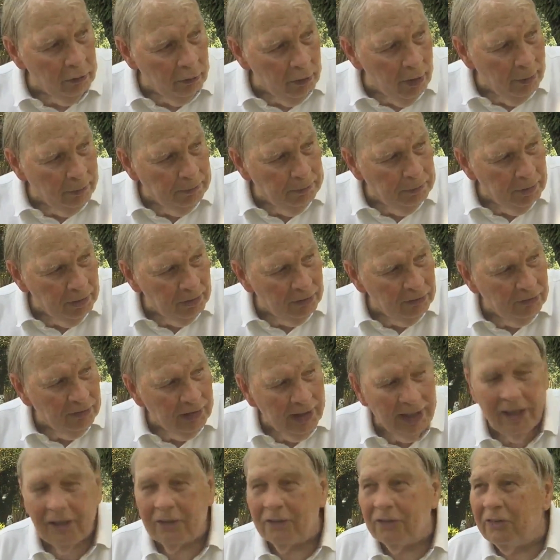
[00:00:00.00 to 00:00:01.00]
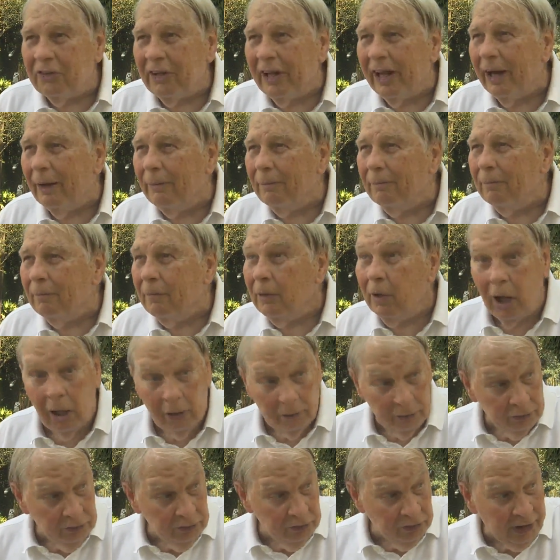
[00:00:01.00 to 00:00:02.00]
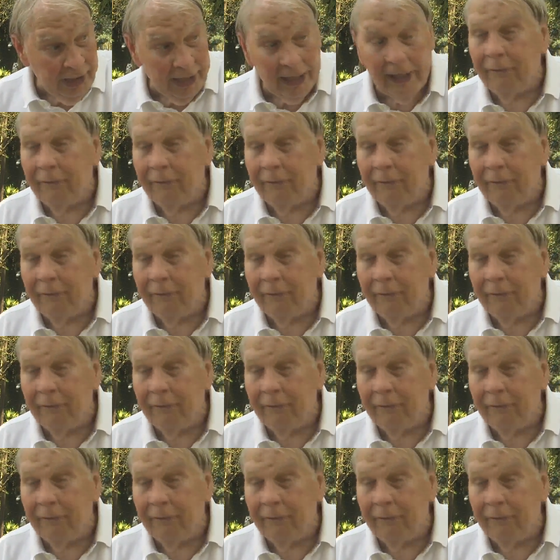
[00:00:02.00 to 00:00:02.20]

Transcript: up to the second step, second